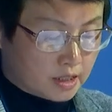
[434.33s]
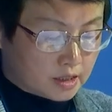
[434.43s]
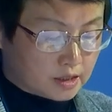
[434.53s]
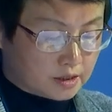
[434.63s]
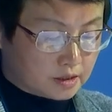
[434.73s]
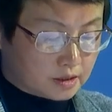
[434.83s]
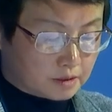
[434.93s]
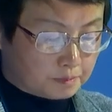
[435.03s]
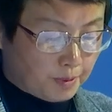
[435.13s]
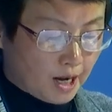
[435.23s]
in
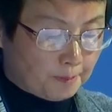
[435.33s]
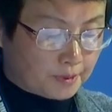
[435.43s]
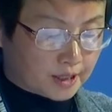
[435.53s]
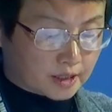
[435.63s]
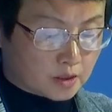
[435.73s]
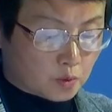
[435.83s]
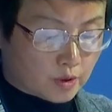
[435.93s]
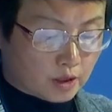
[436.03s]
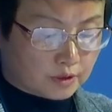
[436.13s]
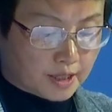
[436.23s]
public
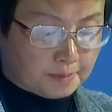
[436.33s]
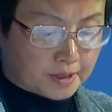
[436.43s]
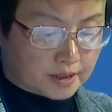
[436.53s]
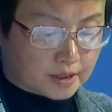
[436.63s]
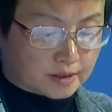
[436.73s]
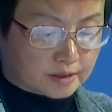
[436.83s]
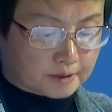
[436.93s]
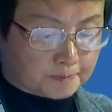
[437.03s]
were limited.